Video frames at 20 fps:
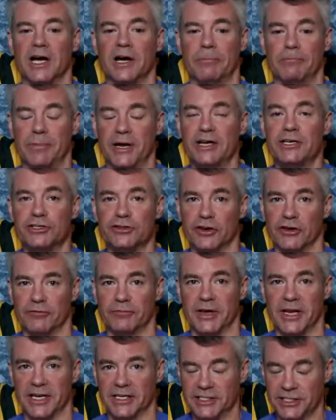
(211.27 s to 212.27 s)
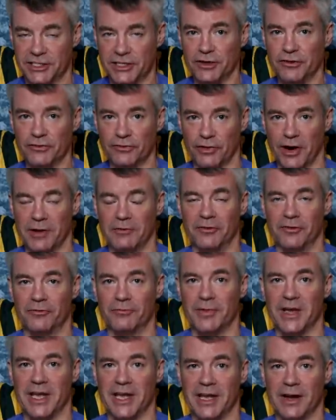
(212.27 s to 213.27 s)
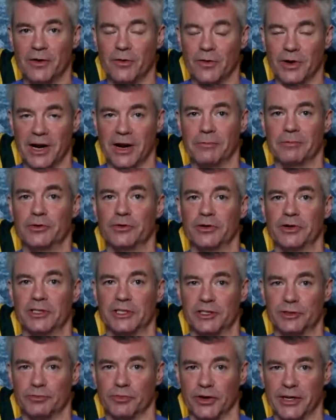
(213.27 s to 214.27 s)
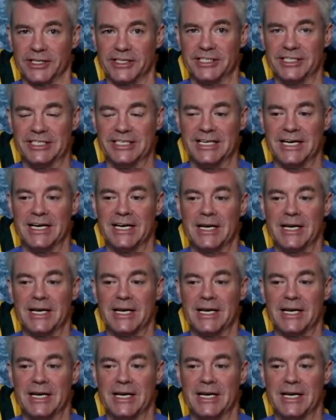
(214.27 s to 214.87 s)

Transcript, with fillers: a picture of me, a still frame of me when I'm doing the sprints,